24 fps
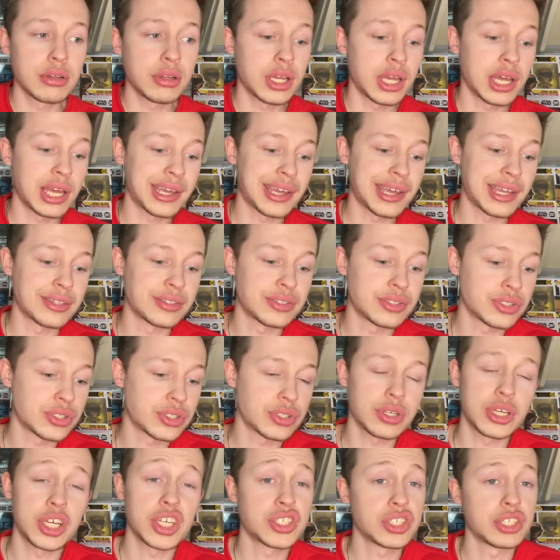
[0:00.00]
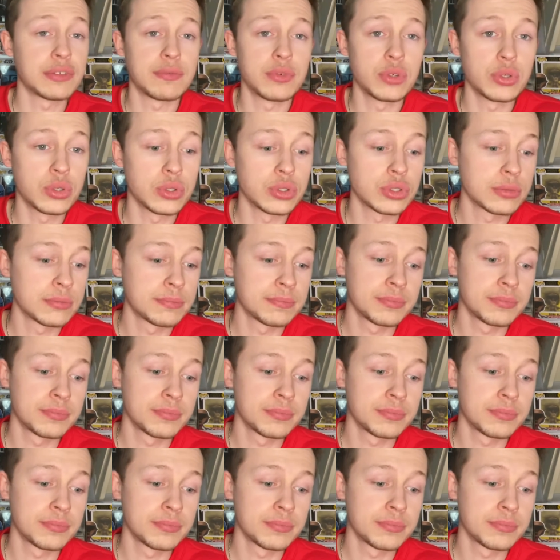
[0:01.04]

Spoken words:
against a Sith Lord,